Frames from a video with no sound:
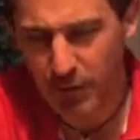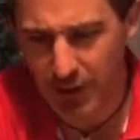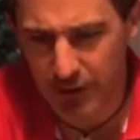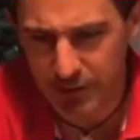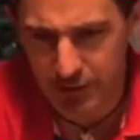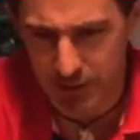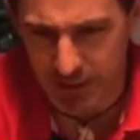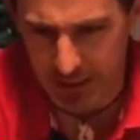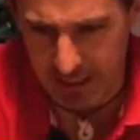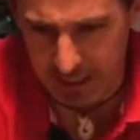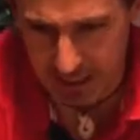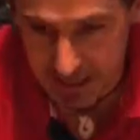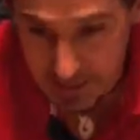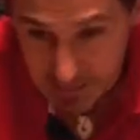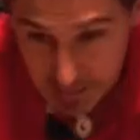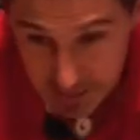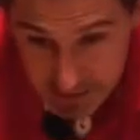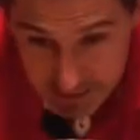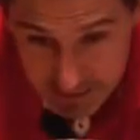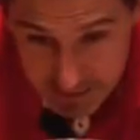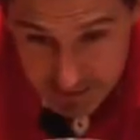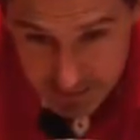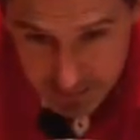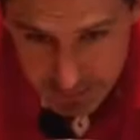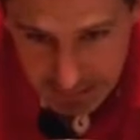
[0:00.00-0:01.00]
So I'd
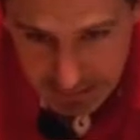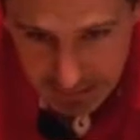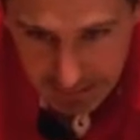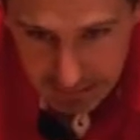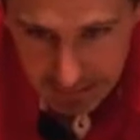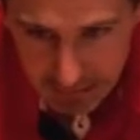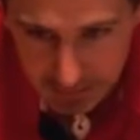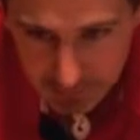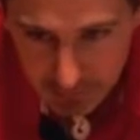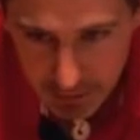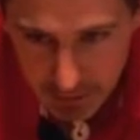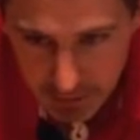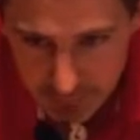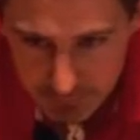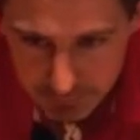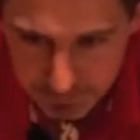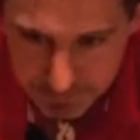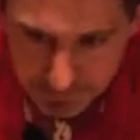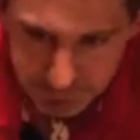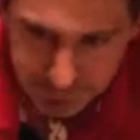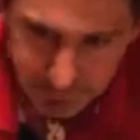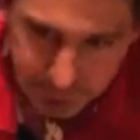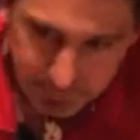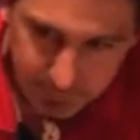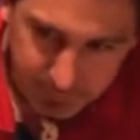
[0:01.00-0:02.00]
expect it to be clearer.
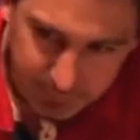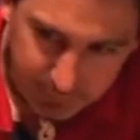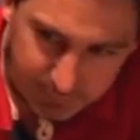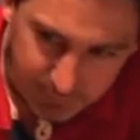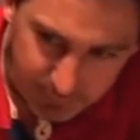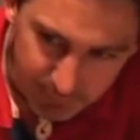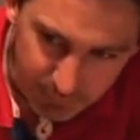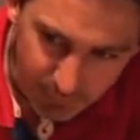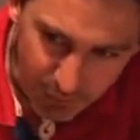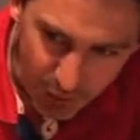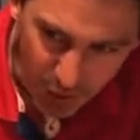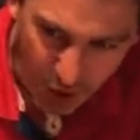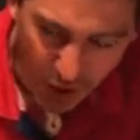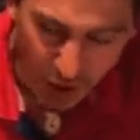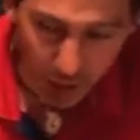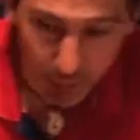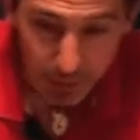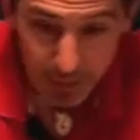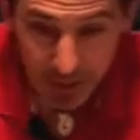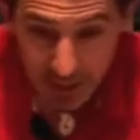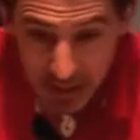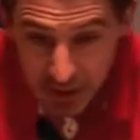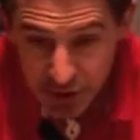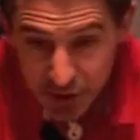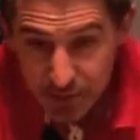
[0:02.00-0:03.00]

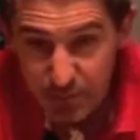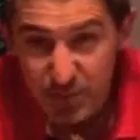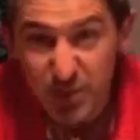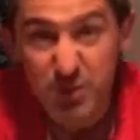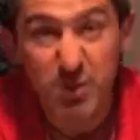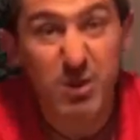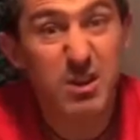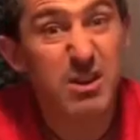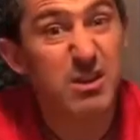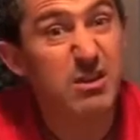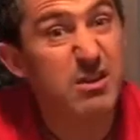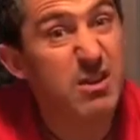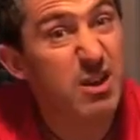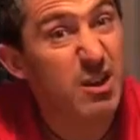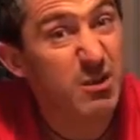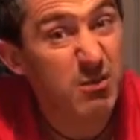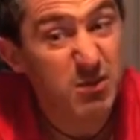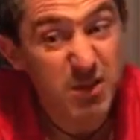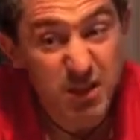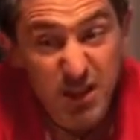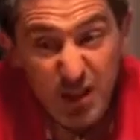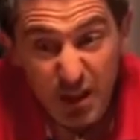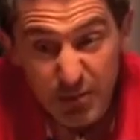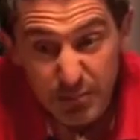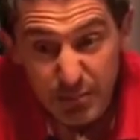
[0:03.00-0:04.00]
Carbonation between the two
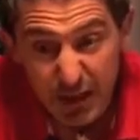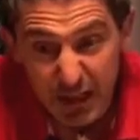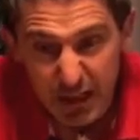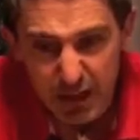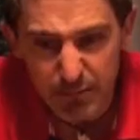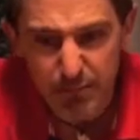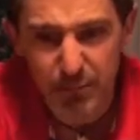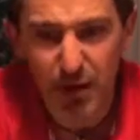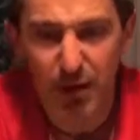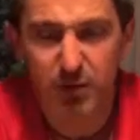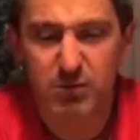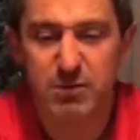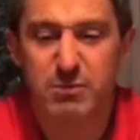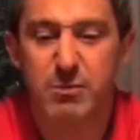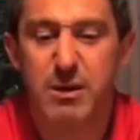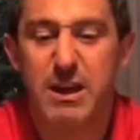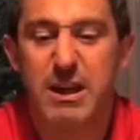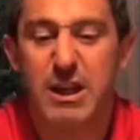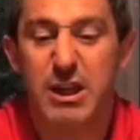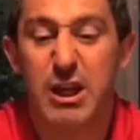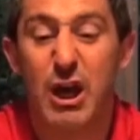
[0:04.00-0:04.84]
isn't a million miles away.